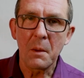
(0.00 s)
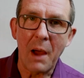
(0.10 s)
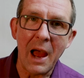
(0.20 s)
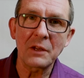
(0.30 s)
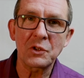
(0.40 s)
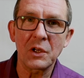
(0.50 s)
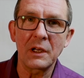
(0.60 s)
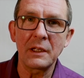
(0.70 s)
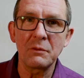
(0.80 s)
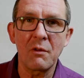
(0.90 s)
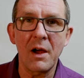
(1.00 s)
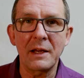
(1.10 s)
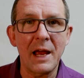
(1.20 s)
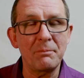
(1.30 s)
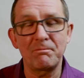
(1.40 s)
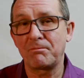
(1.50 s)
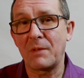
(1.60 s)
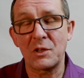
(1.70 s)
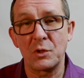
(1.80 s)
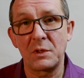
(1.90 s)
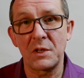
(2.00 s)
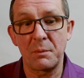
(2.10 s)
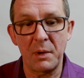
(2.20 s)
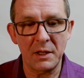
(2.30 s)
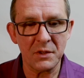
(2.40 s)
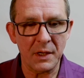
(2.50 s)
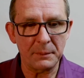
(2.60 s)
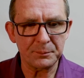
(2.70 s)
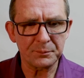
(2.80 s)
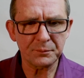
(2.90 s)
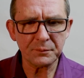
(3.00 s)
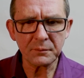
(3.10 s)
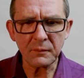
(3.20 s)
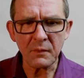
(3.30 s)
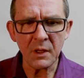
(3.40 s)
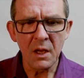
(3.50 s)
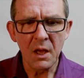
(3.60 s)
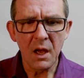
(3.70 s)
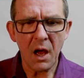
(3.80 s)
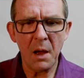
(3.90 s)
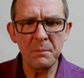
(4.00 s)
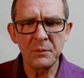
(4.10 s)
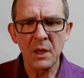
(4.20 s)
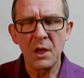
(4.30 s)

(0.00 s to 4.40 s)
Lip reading: But actually, right now, that's all disappeared, hasn't it?